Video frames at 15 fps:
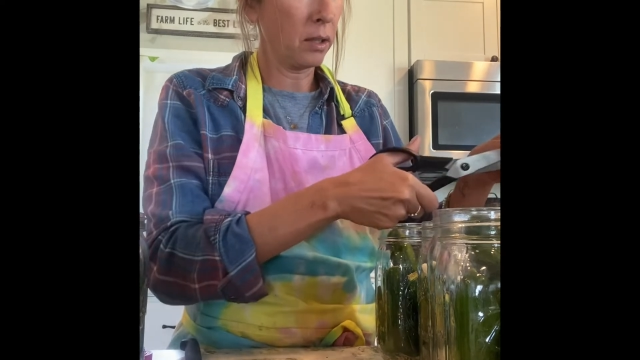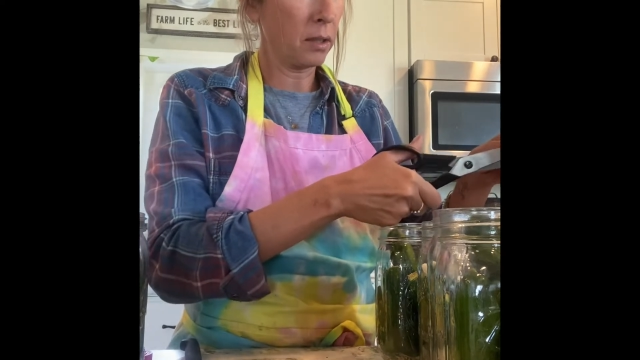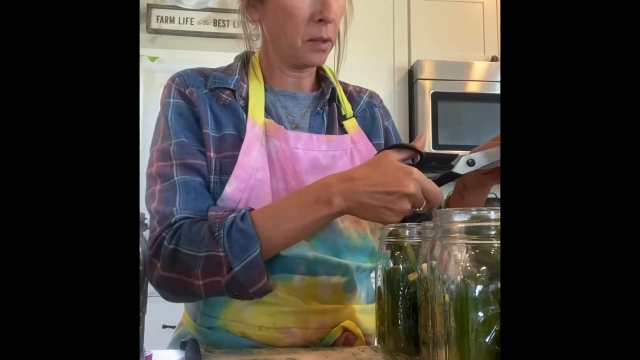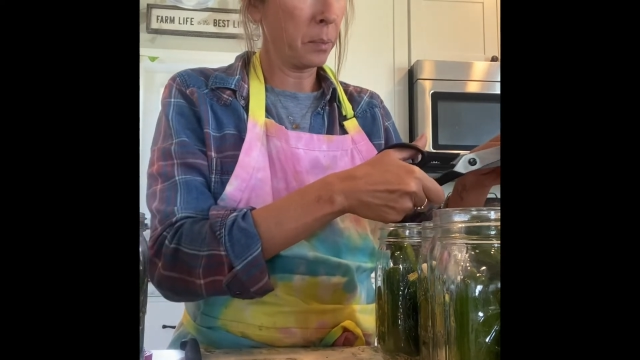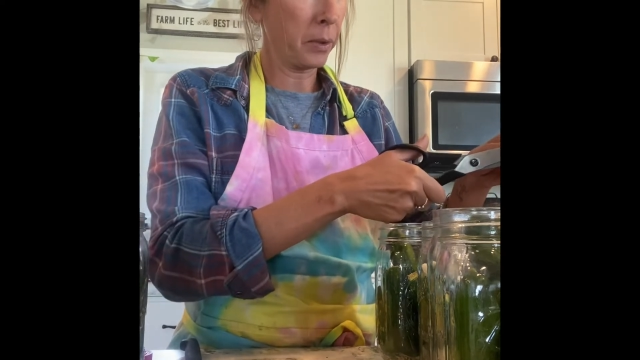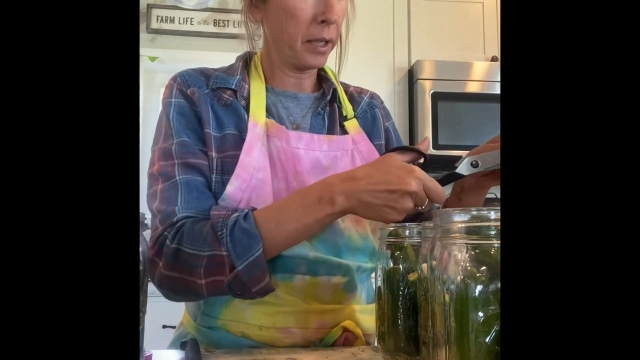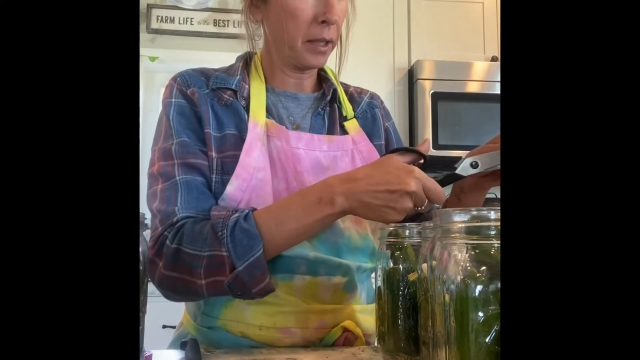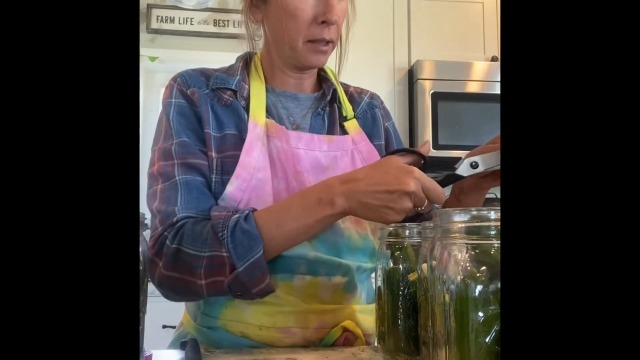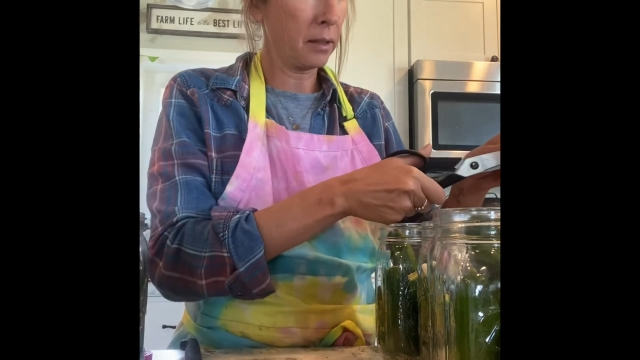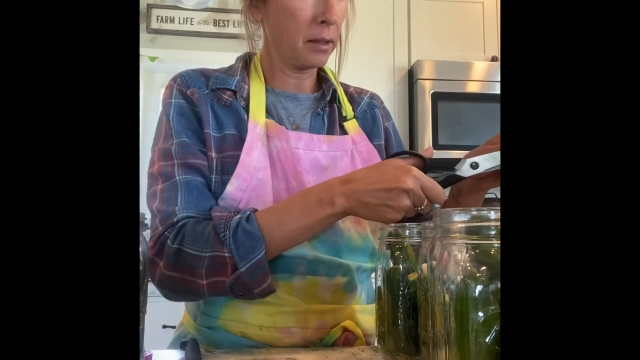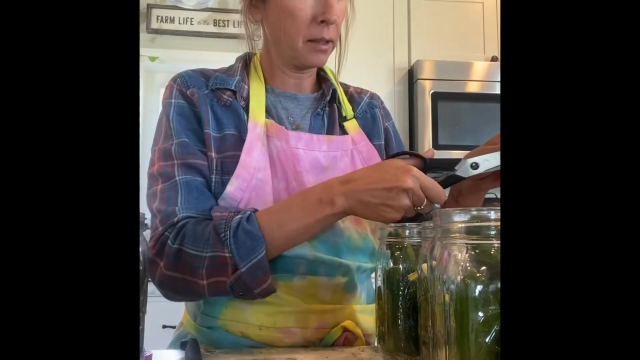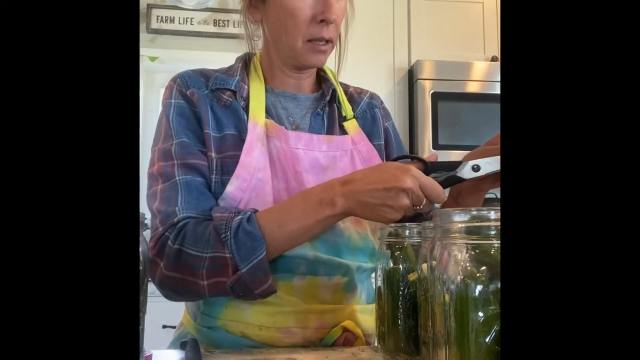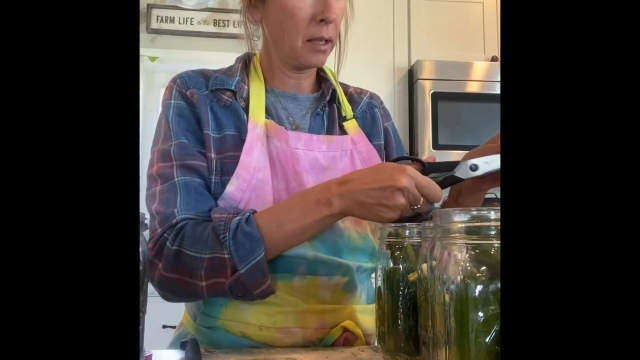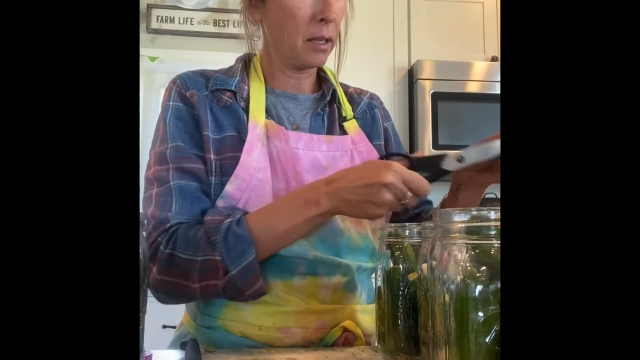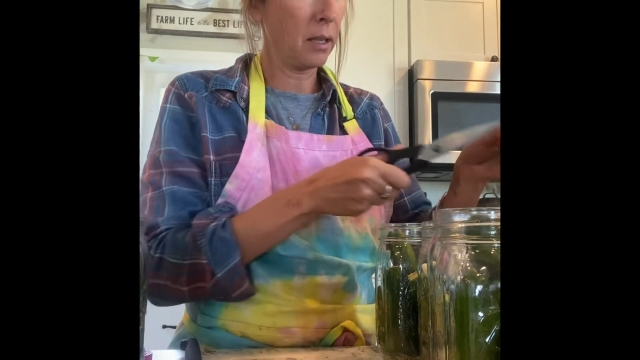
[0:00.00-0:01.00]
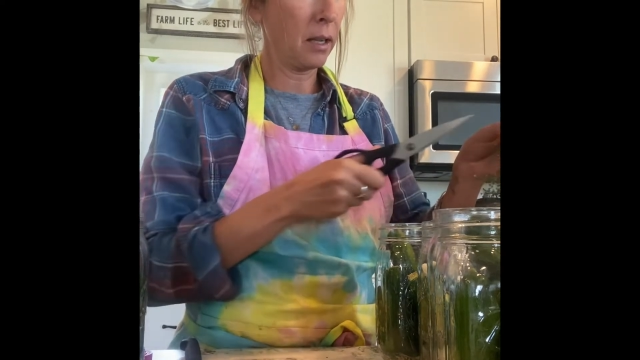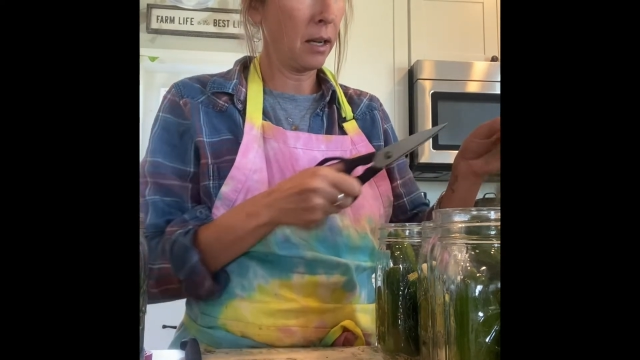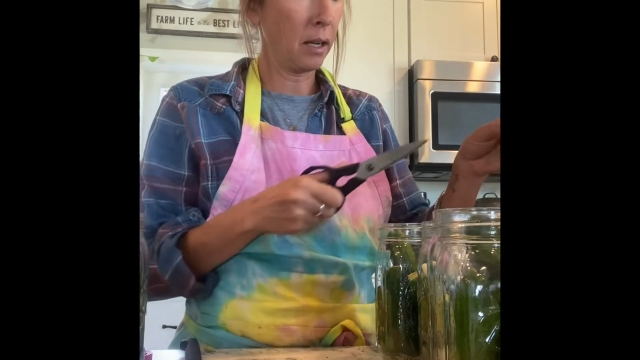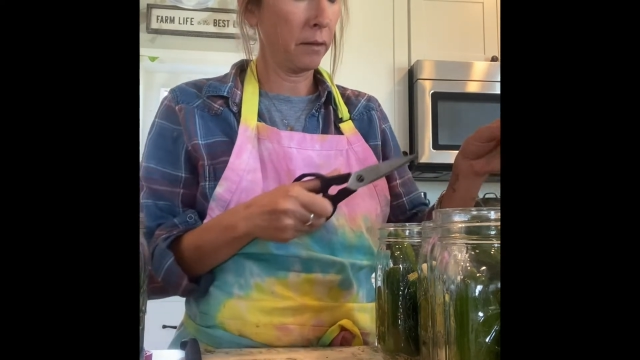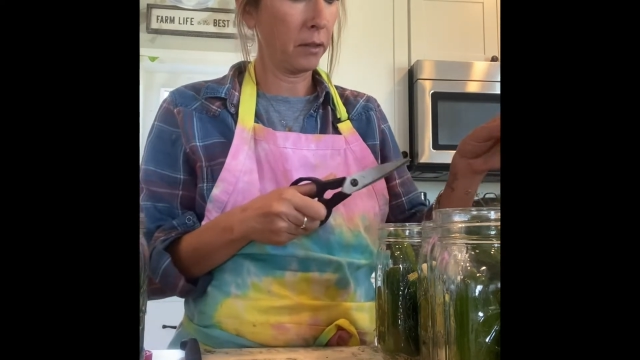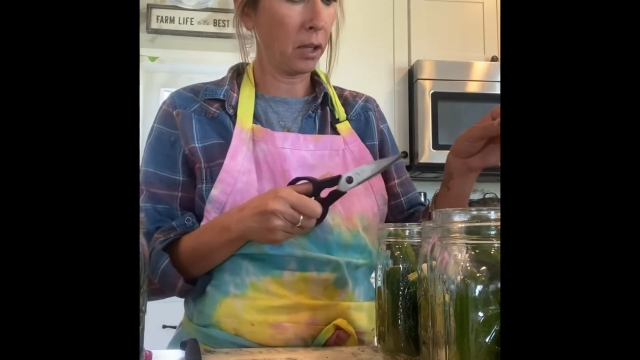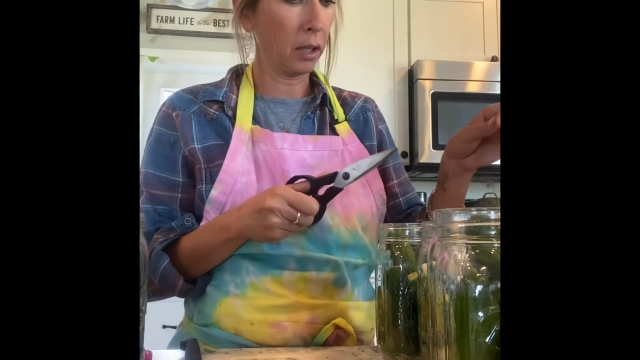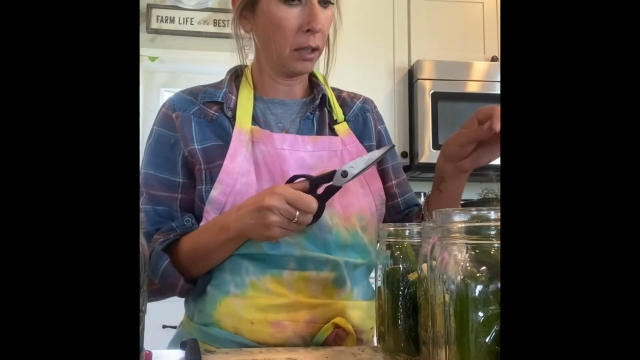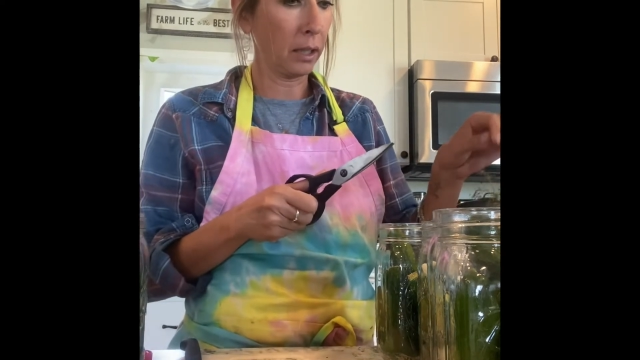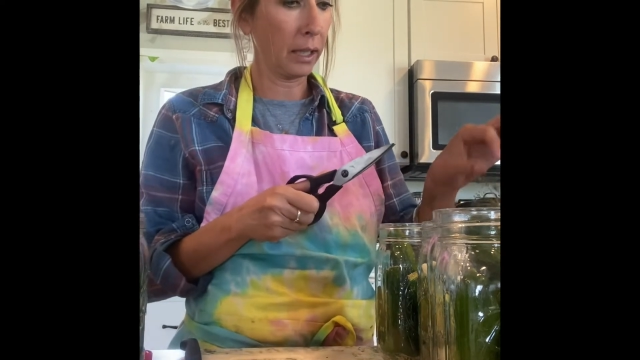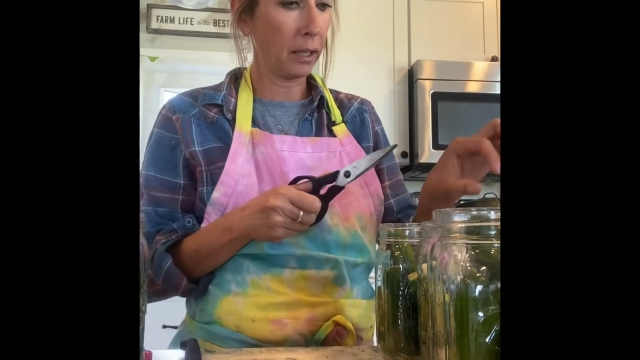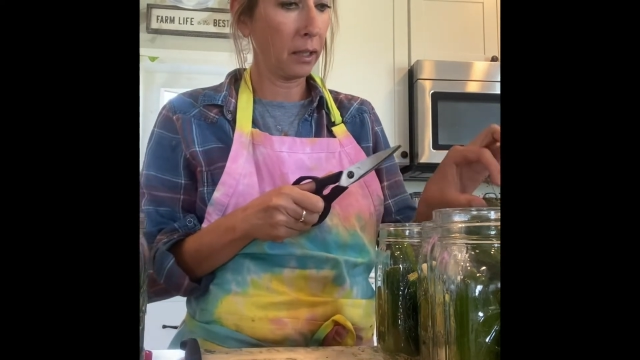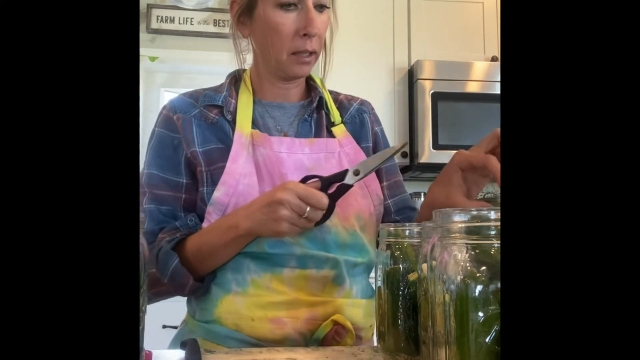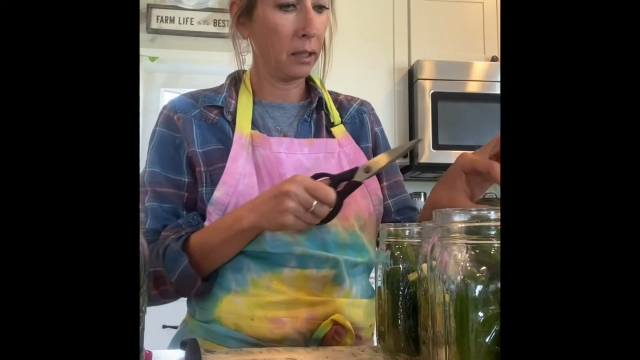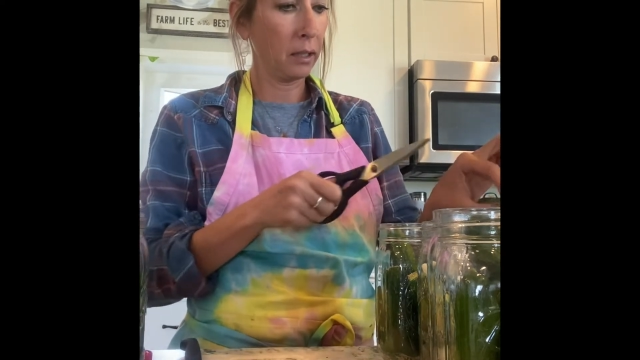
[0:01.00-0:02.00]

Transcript: sprigs of garlic,